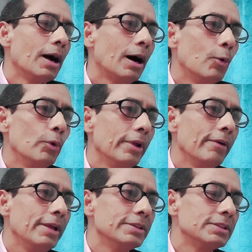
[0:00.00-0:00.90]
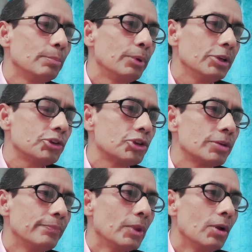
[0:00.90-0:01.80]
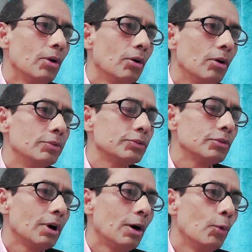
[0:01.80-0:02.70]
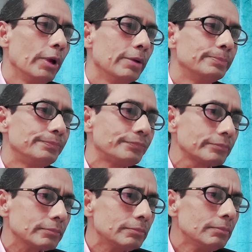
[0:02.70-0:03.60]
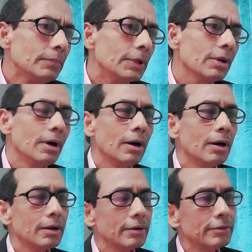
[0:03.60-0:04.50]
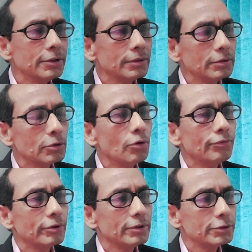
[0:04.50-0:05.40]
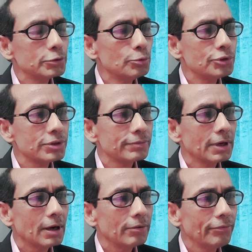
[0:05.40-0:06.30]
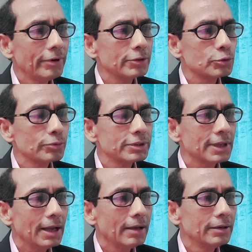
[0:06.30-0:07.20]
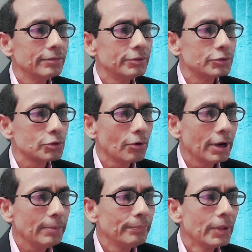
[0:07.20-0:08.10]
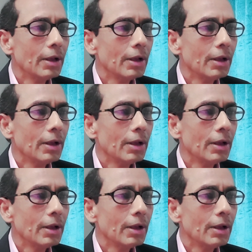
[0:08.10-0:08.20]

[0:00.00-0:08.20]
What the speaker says: how we raise the pitch, also how we go for resolution of the conflicts towards the end of the story.